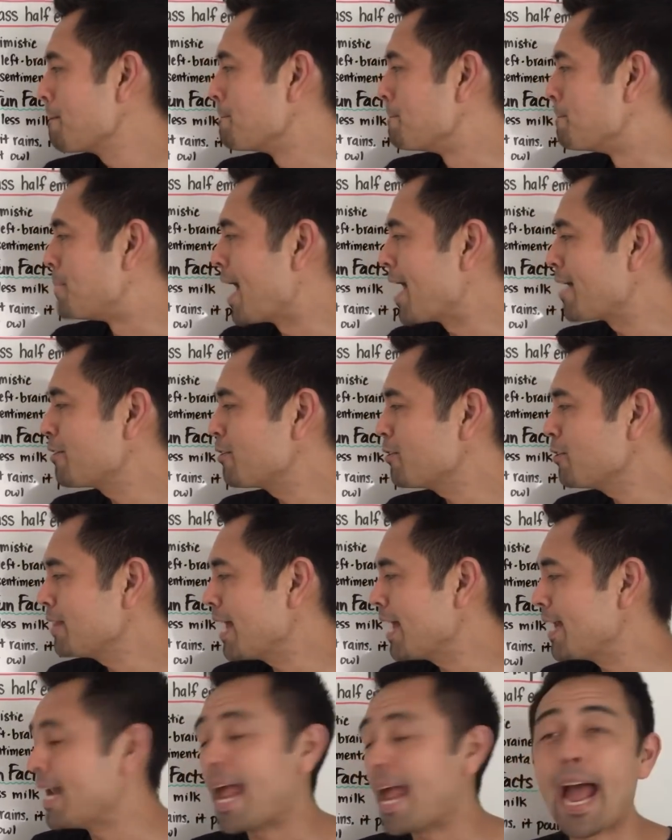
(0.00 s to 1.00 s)
better
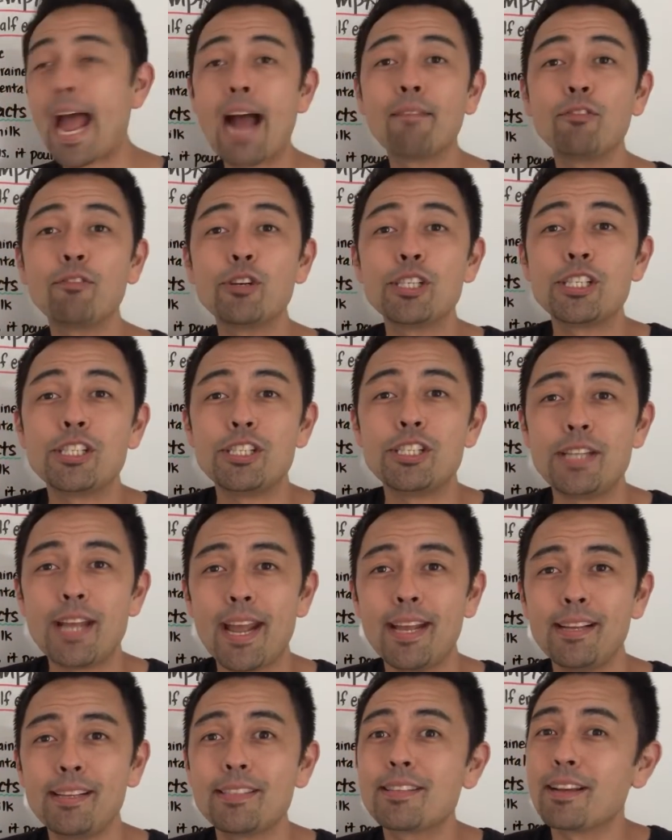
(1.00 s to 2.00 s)
than average
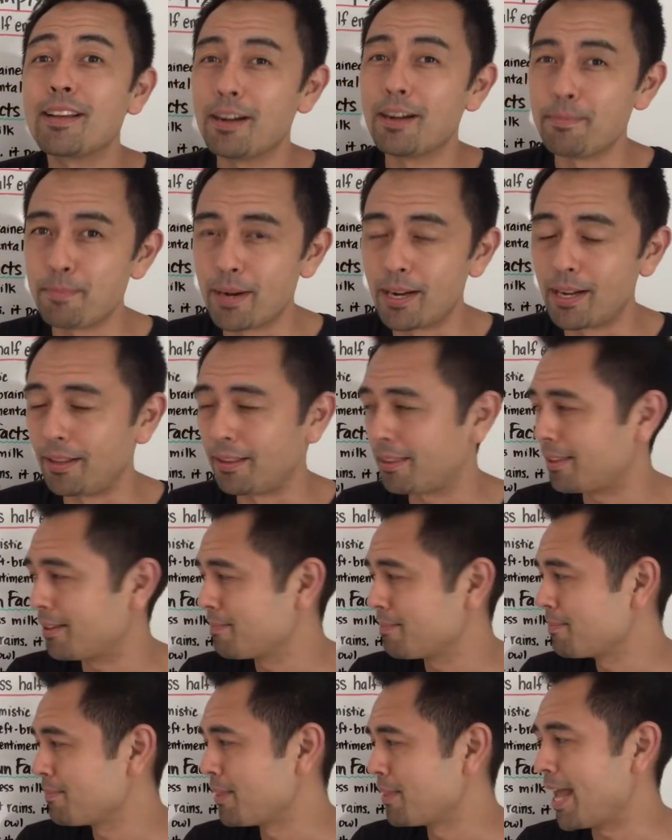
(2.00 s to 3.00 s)
days a month.
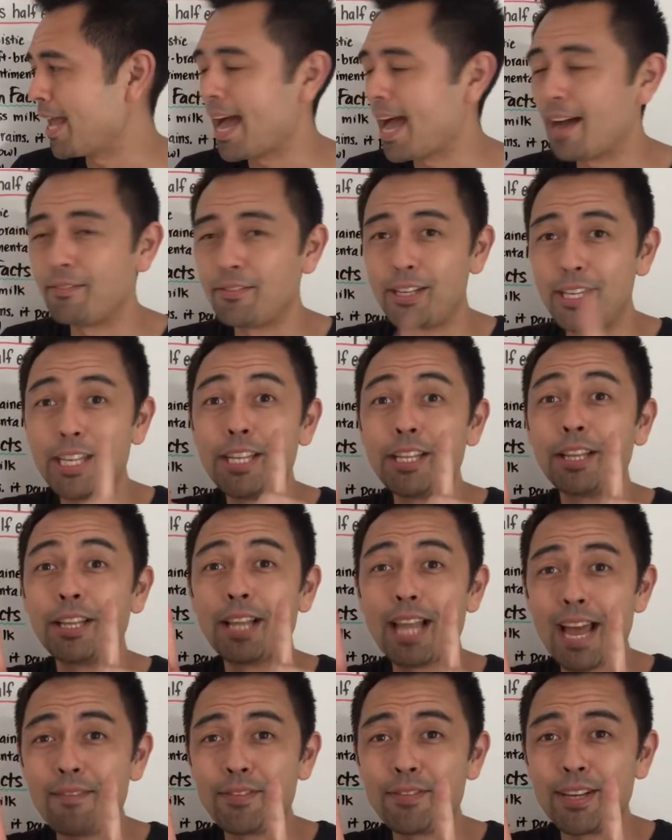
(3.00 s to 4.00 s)
They have
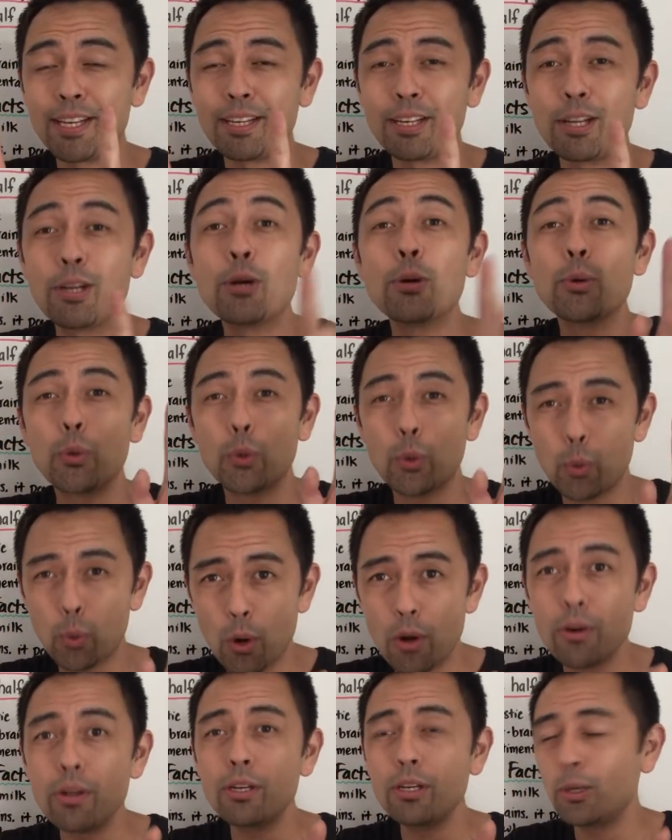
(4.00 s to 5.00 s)
11
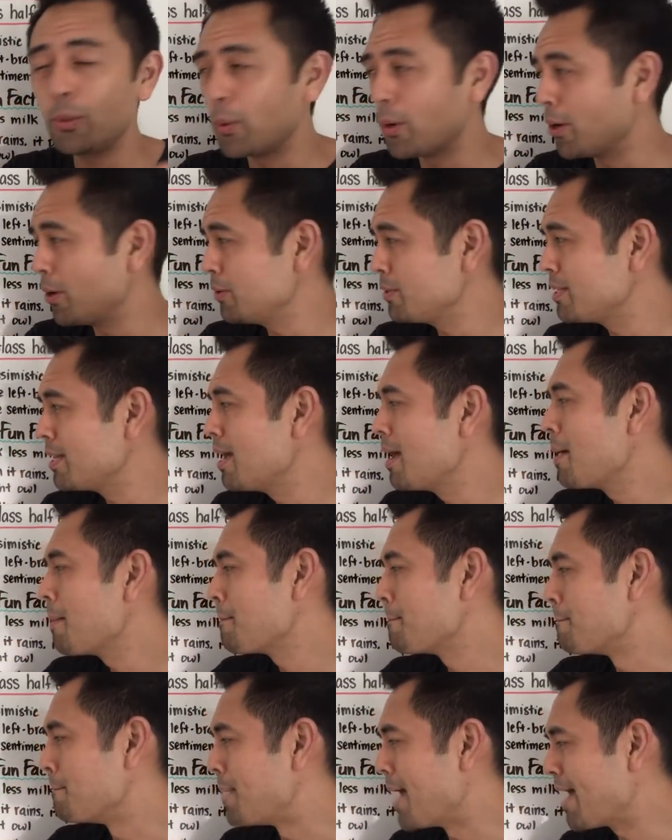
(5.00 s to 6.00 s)
quote-unquote
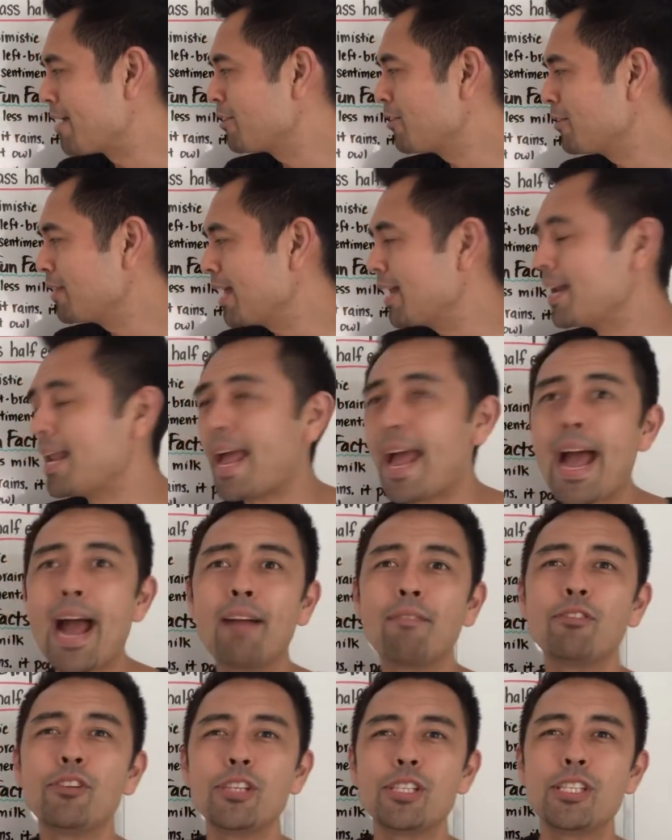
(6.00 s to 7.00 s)
better than
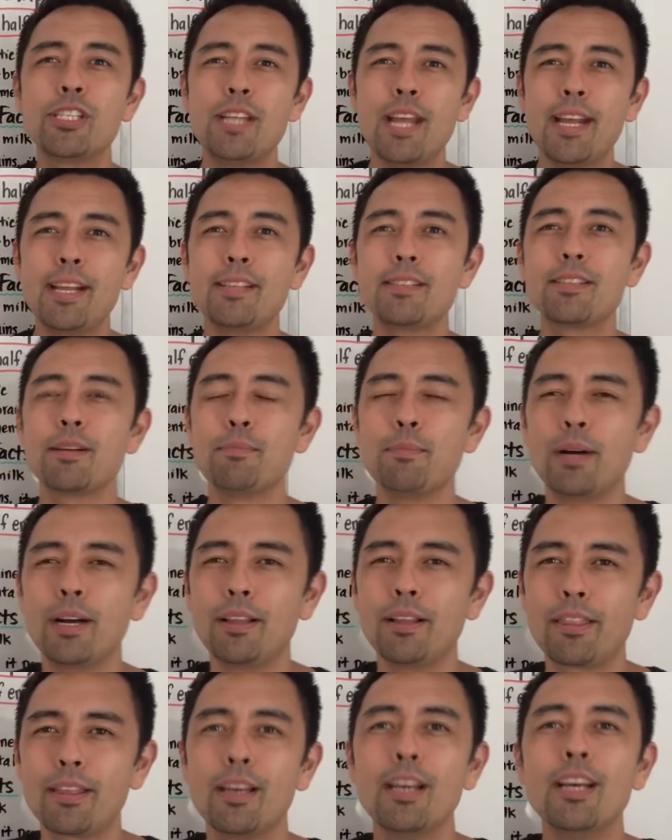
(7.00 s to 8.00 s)
average days a
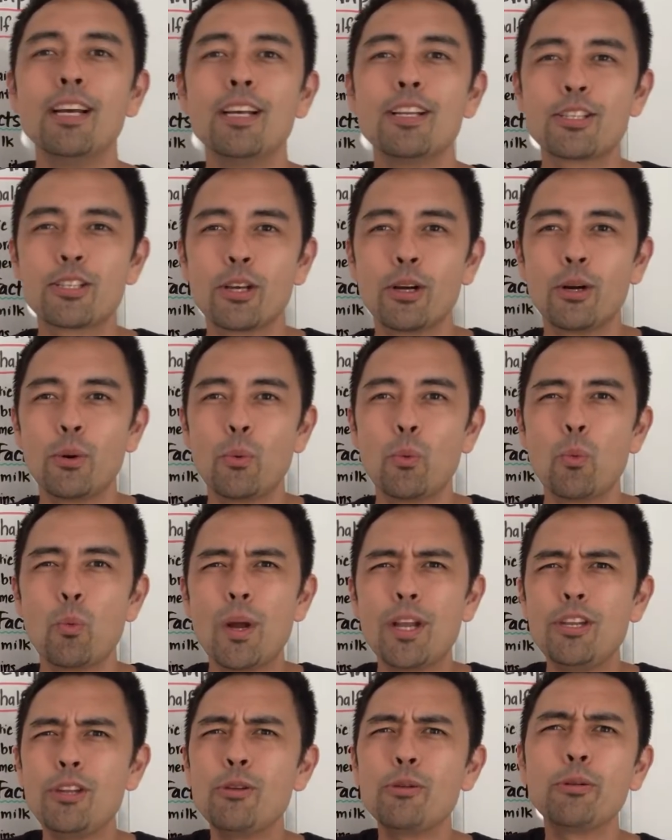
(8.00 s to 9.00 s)
month. So
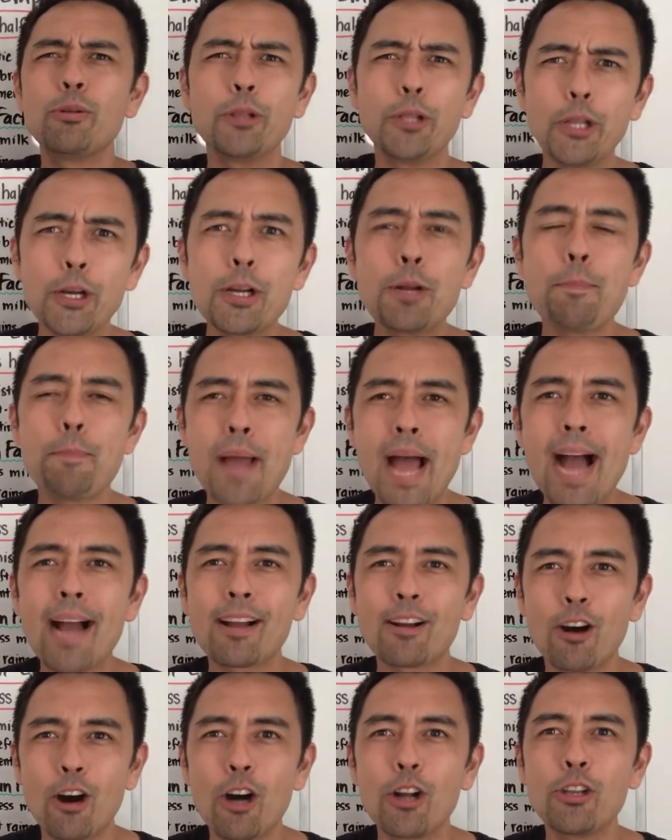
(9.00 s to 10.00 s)
when you look
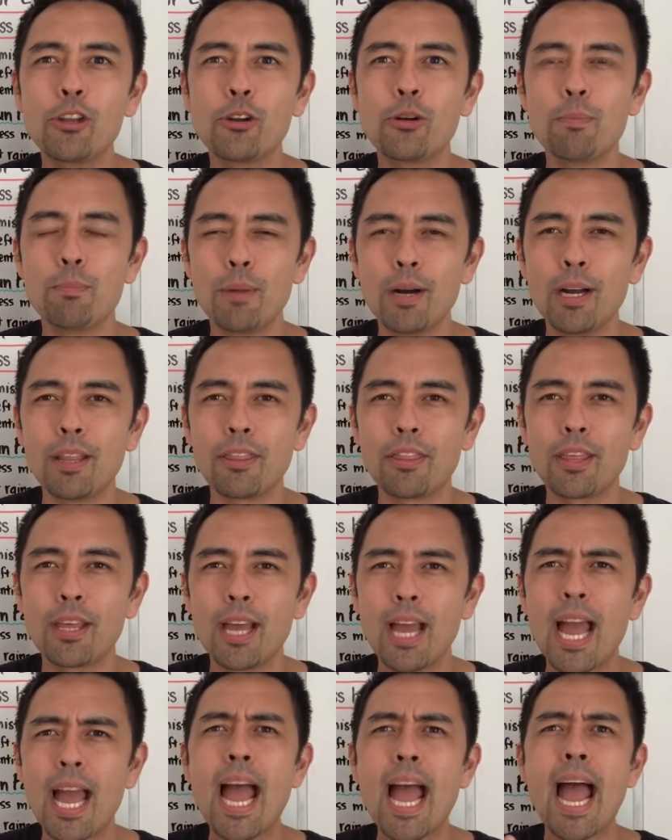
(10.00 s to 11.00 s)
back on your month,
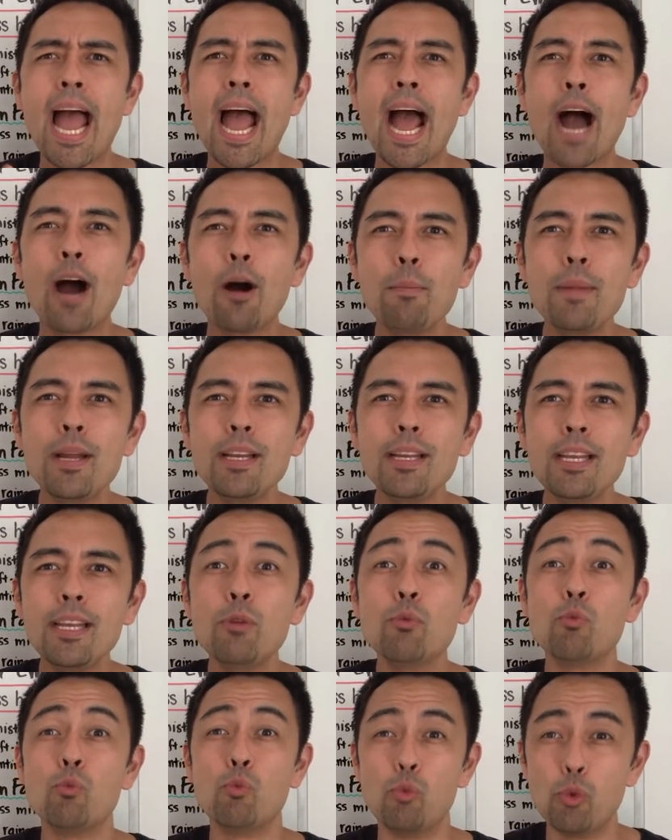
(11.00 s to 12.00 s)
how
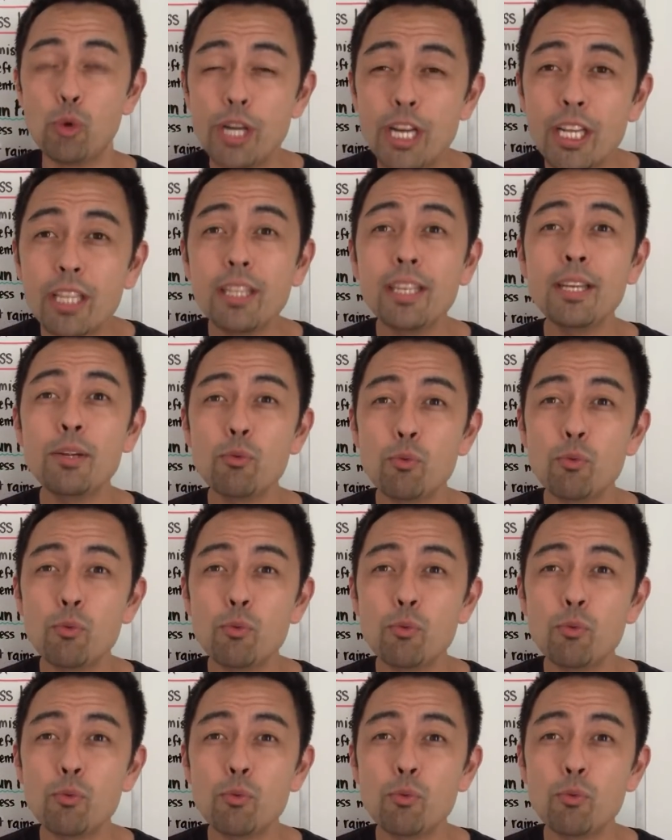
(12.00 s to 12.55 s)
many really,